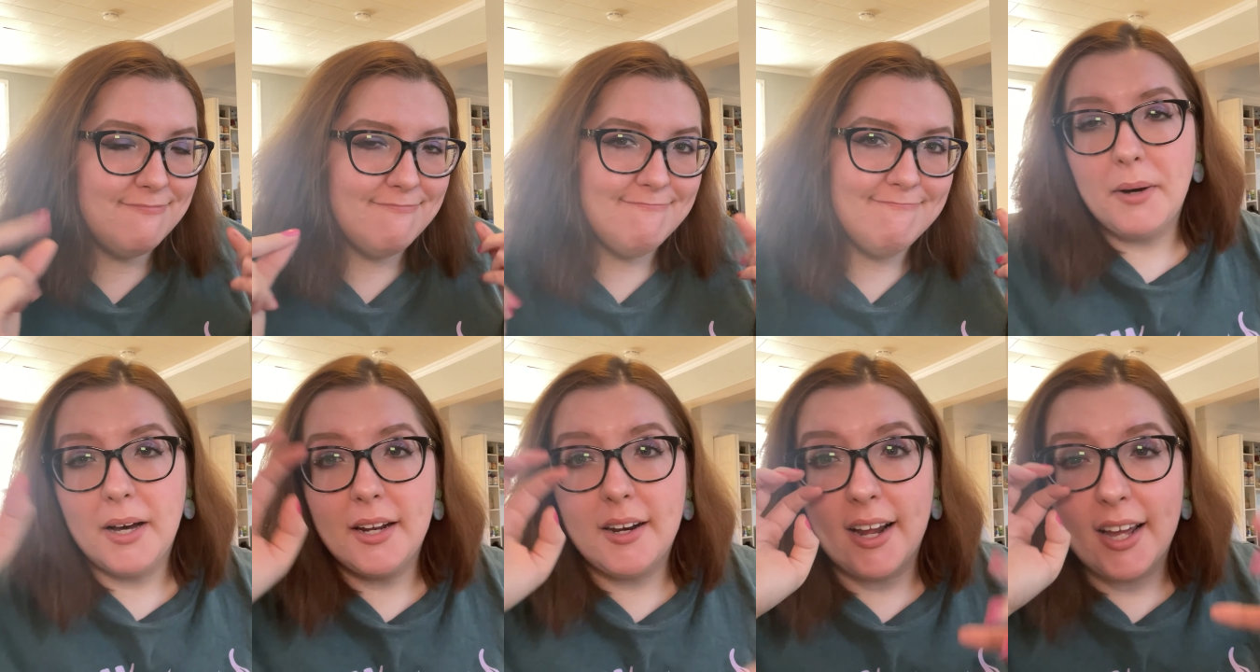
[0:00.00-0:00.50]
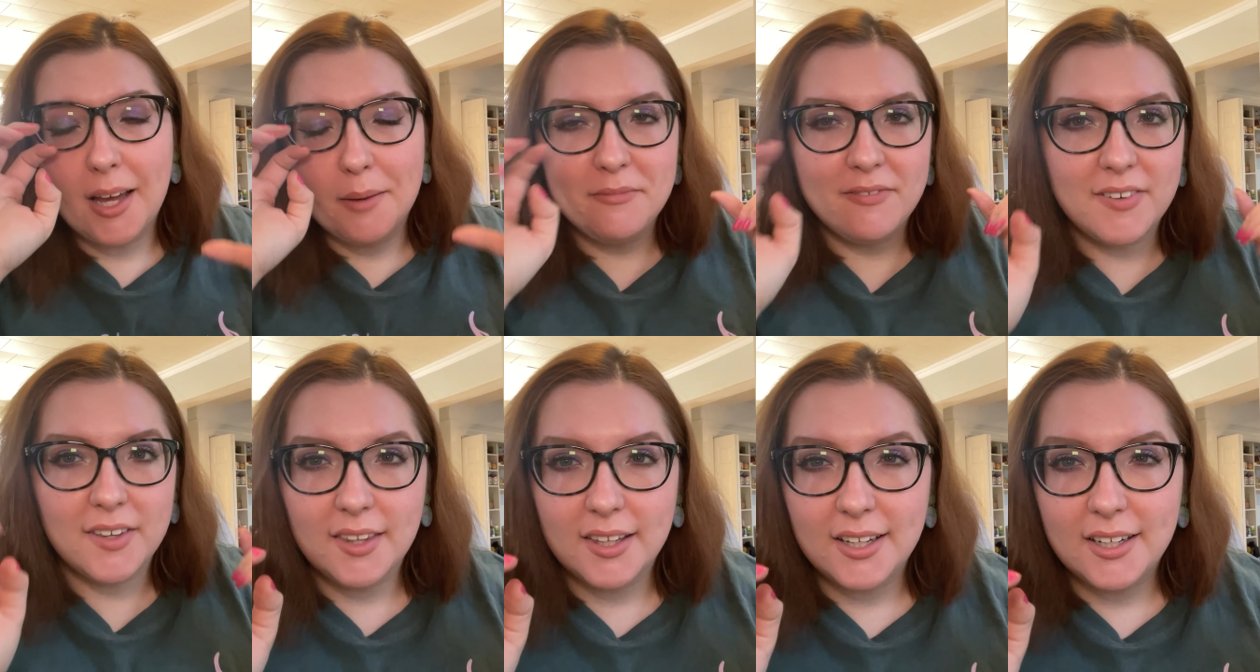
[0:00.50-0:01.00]
but I am
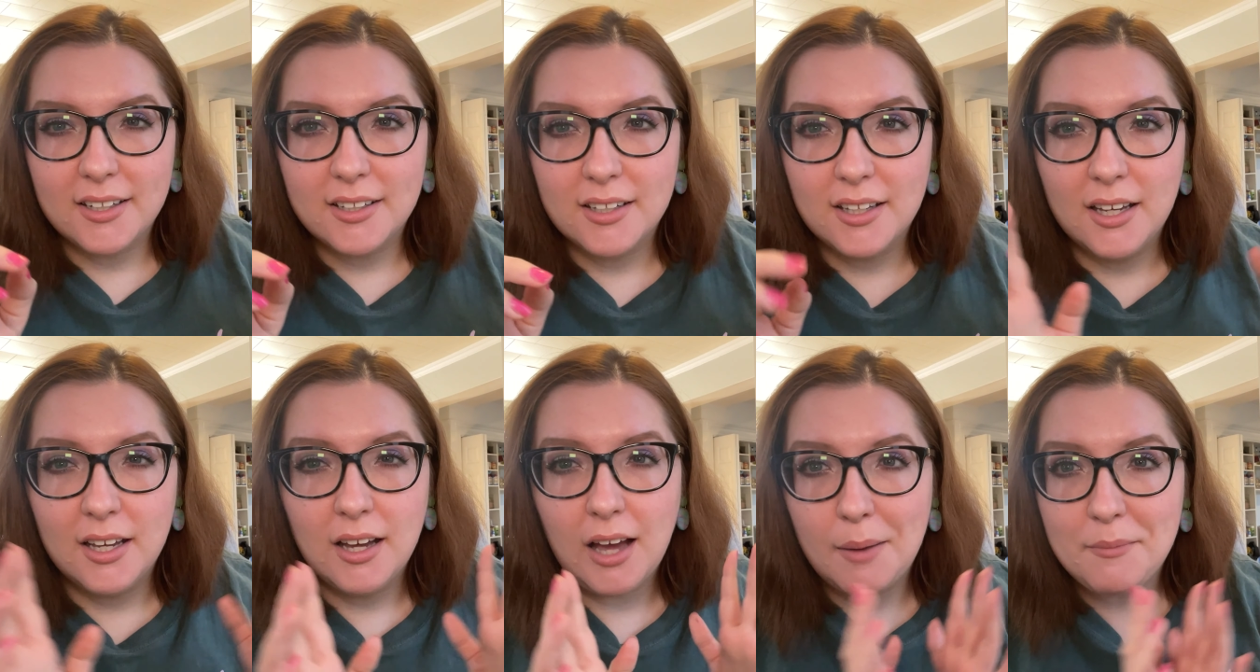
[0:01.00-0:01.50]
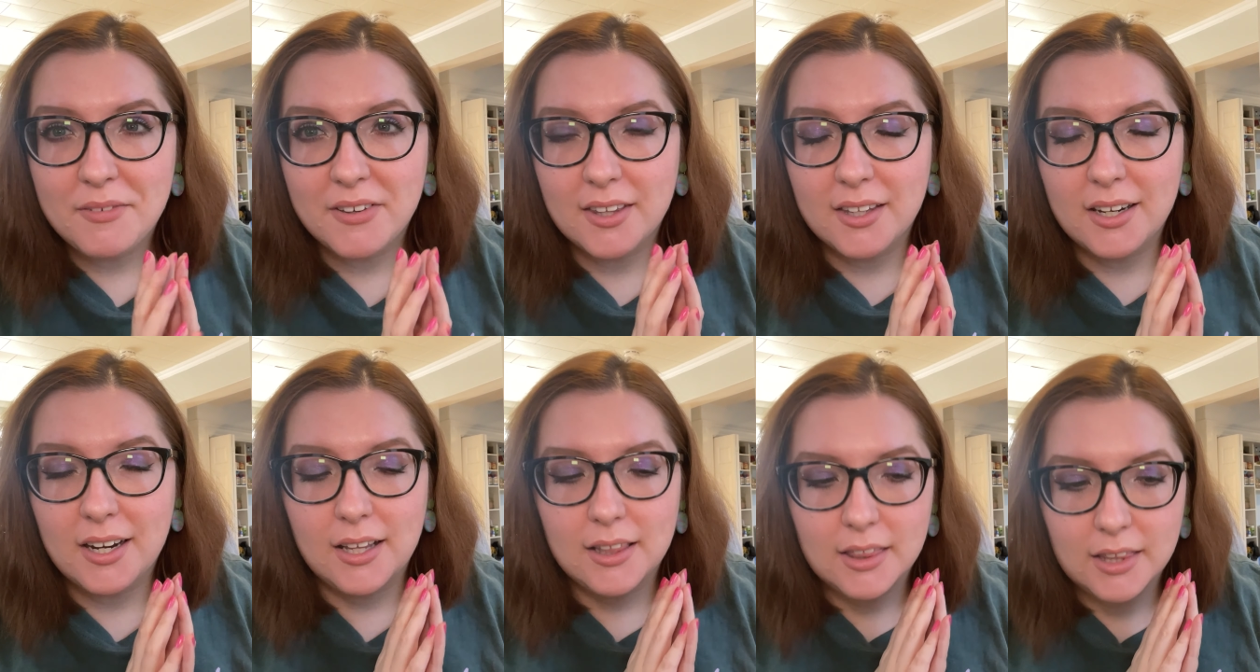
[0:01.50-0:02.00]
feeling I'm
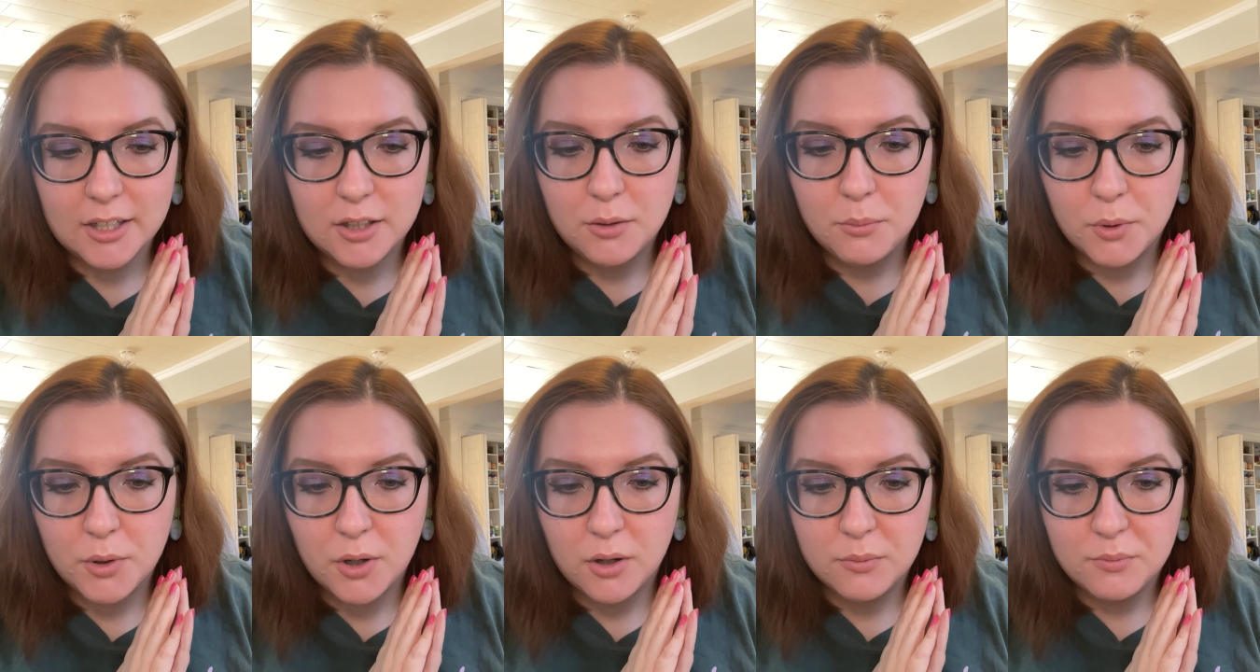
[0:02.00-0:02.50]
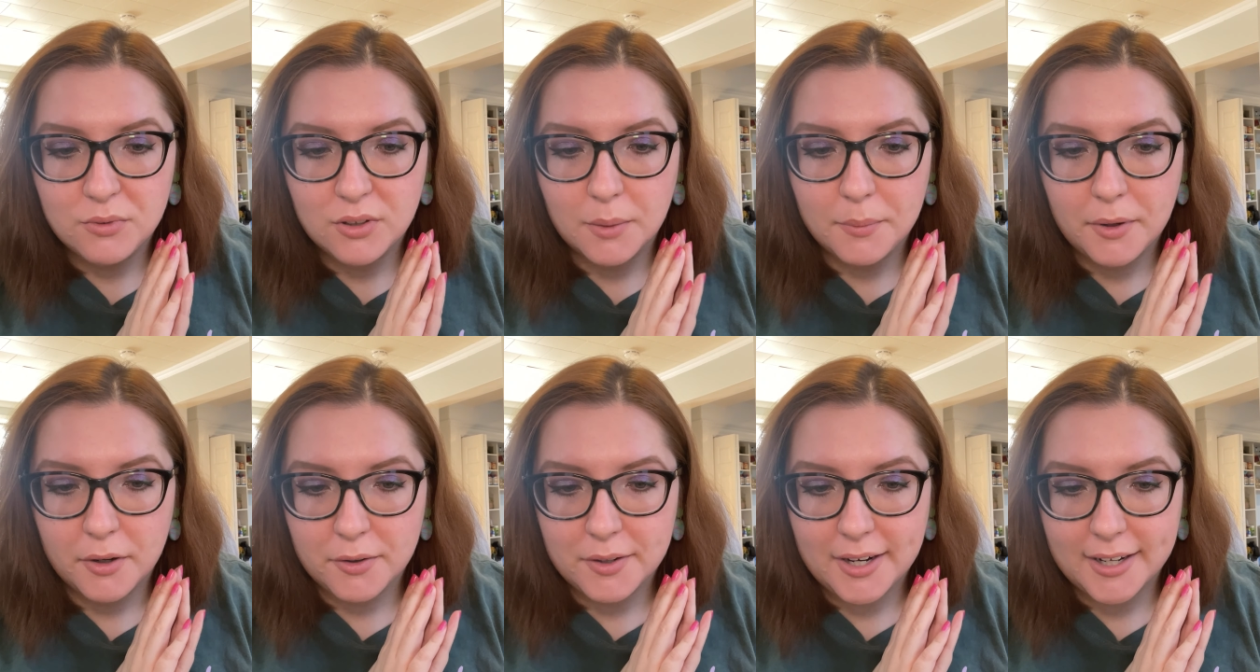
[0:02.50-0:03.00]
feeling a little more hopeful
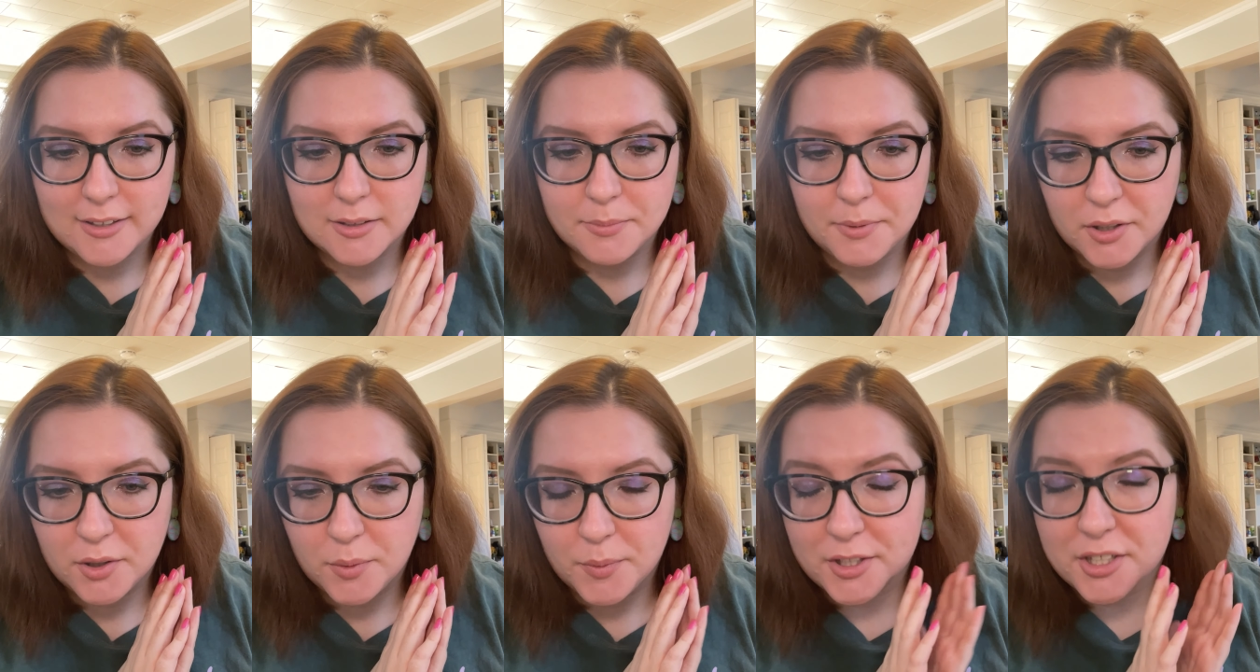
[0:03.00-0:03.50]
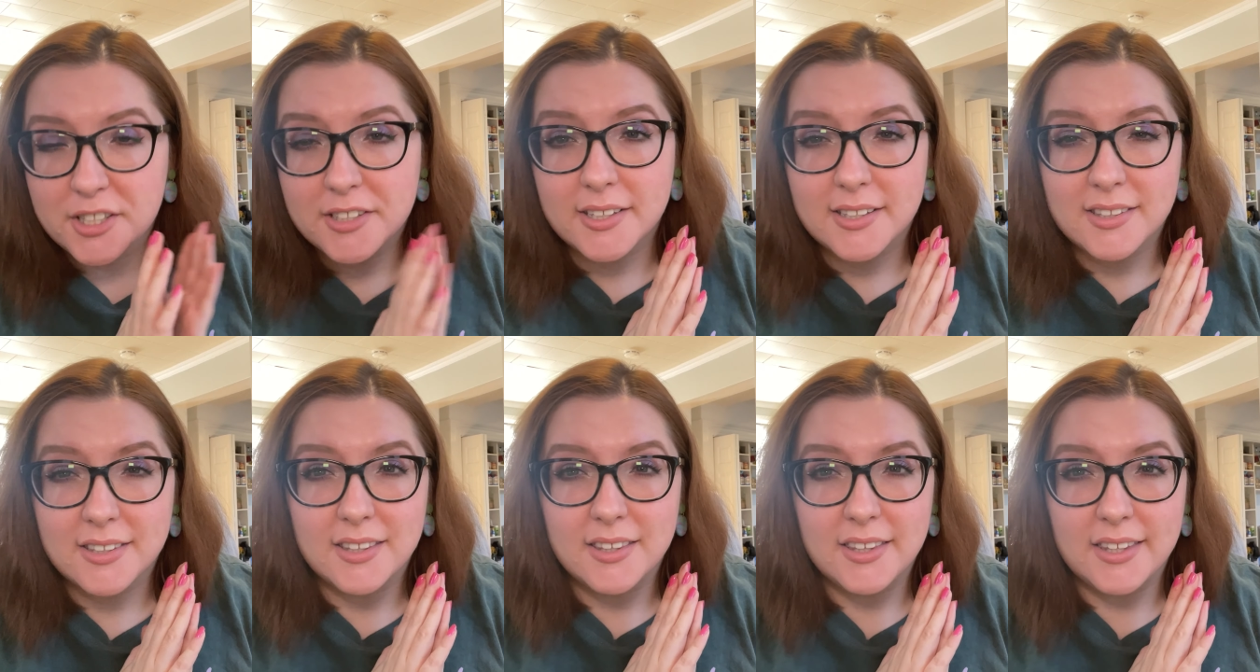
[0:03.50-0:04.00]
about our next book, which is
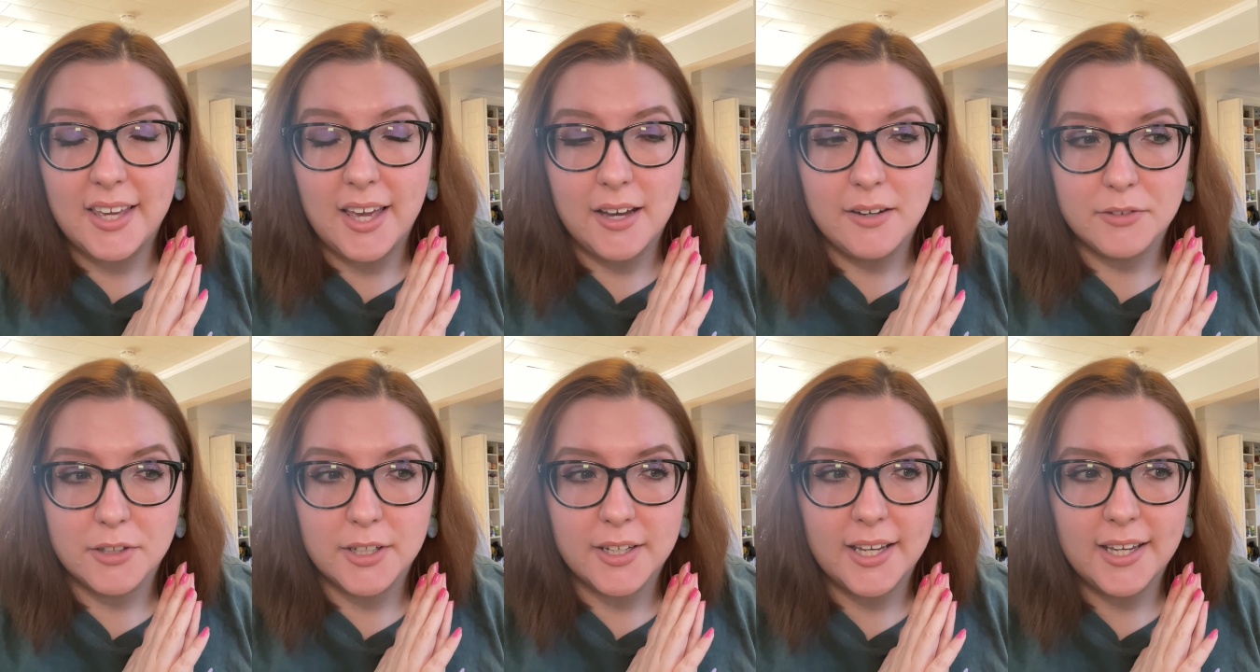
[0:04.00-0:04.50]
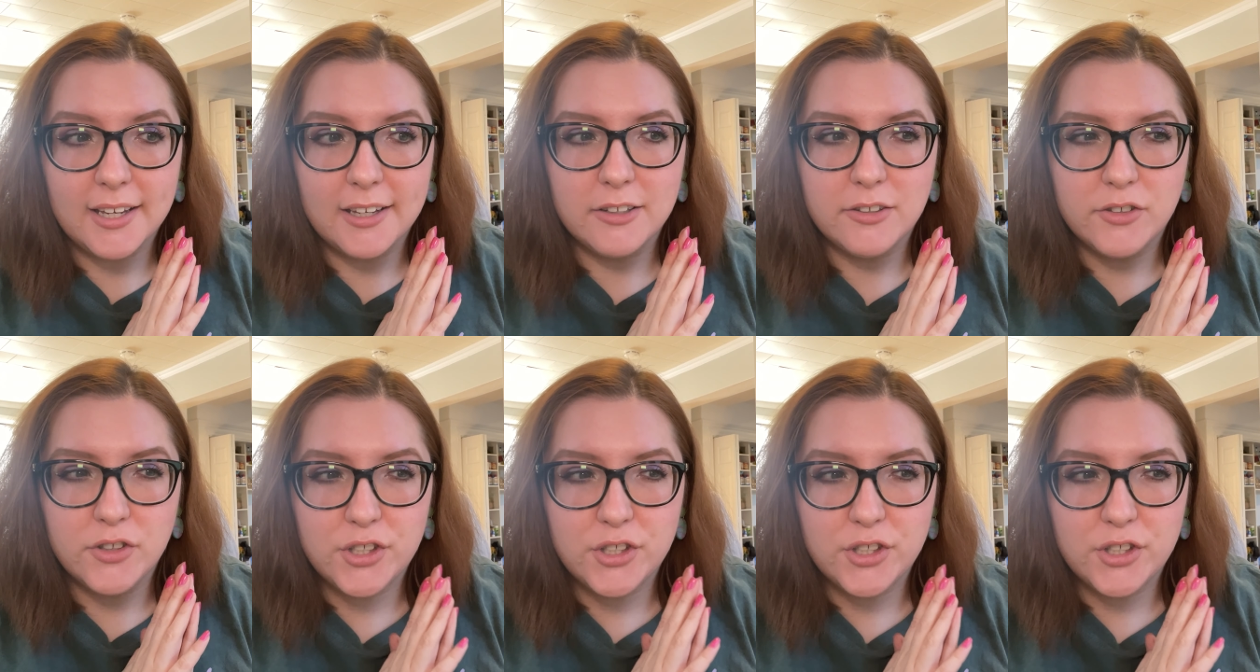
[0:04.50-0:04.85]
in The Ever King,